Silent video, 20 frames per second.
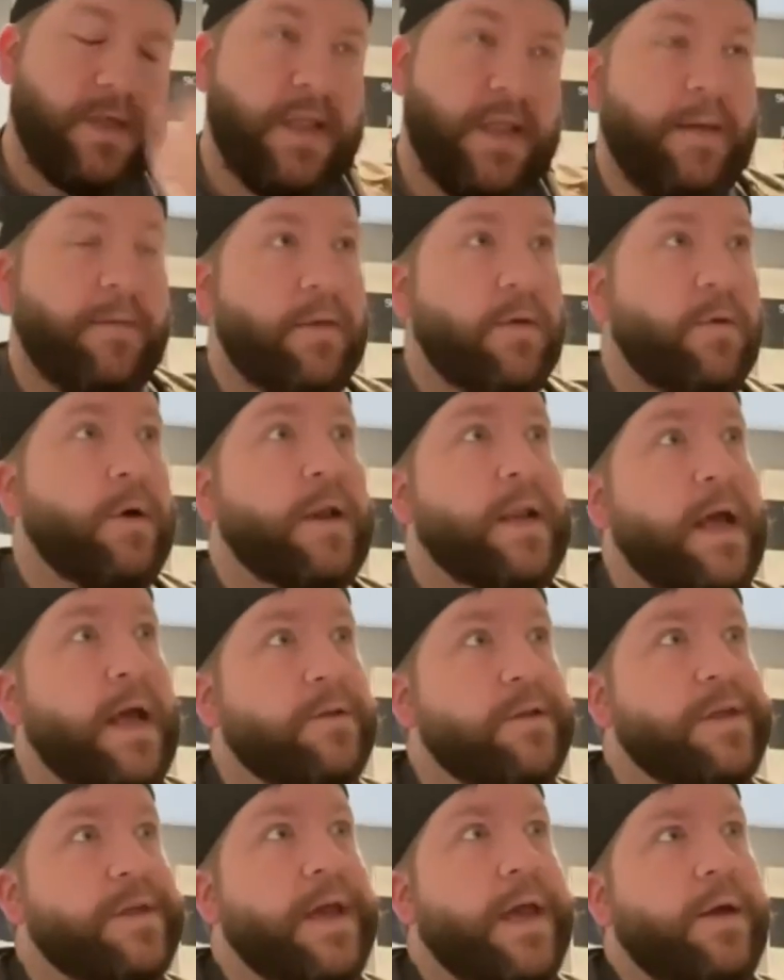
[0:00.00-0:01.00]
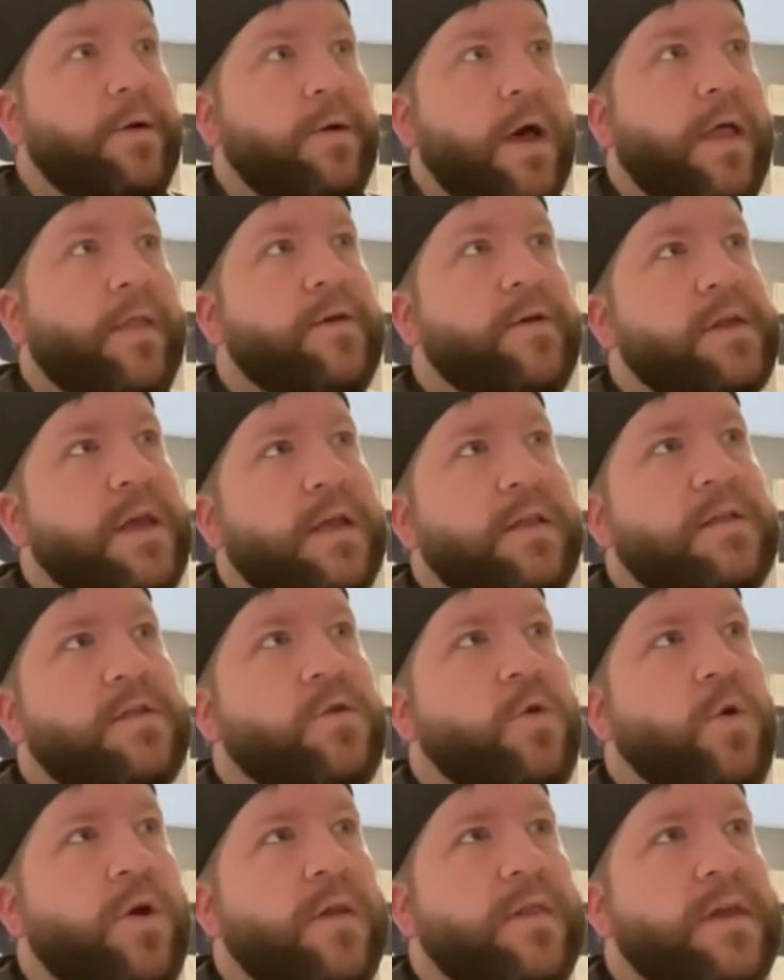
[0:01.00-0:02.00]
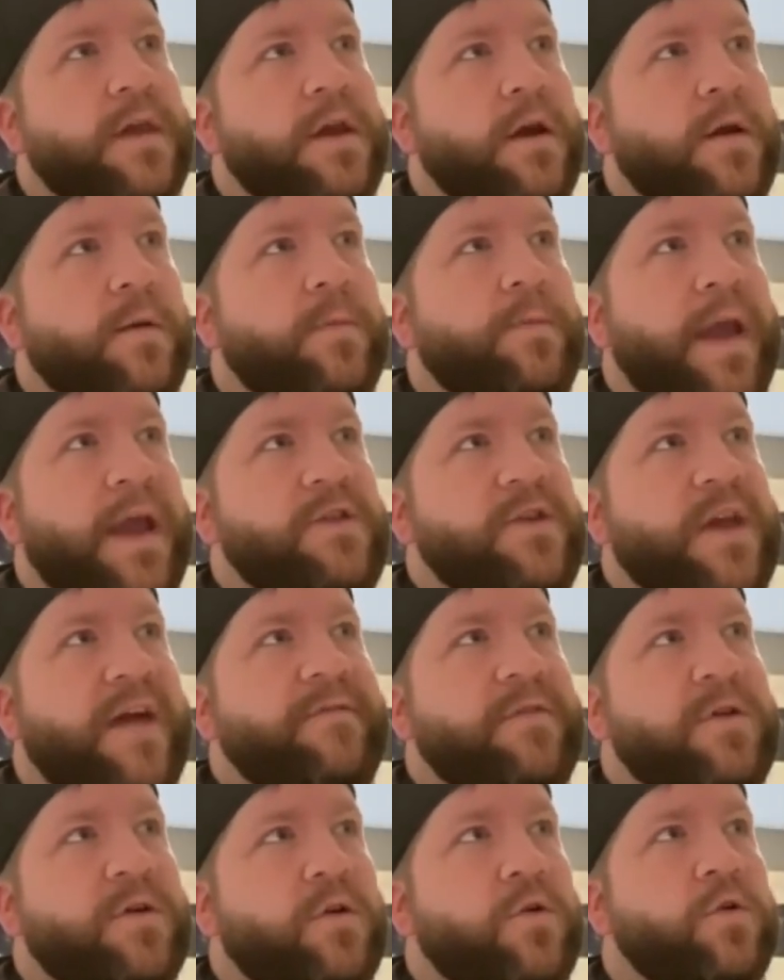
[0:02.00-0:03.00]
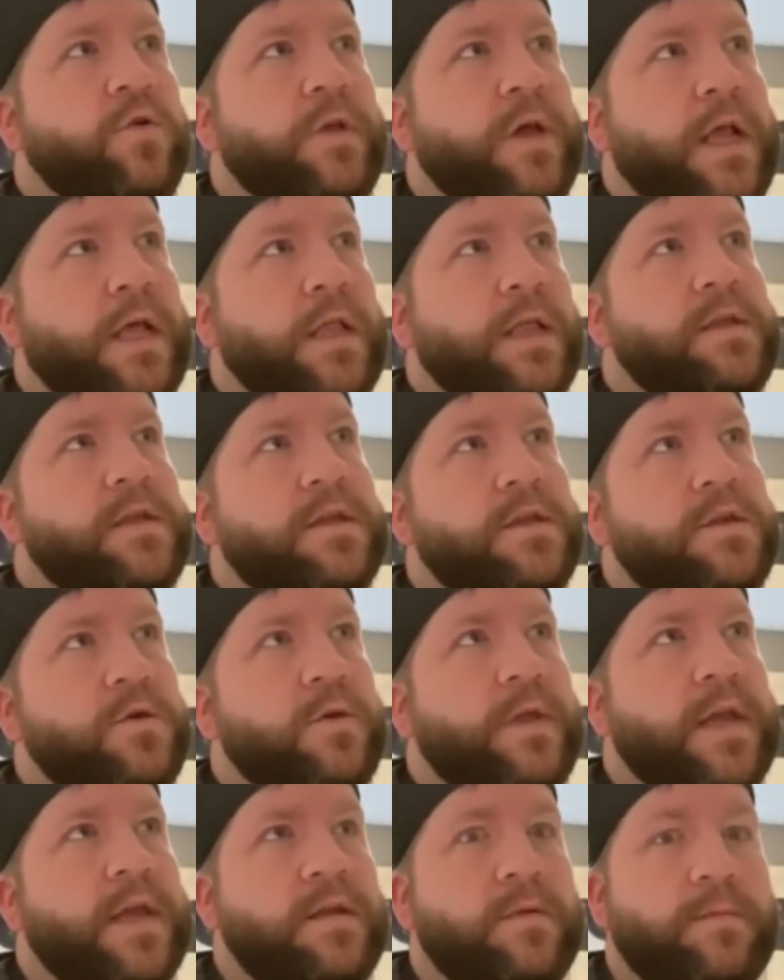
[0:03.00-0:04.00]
the name of the one downstate? Well, there's like Story of the Year, Page Avenue Crew that I listen to. That's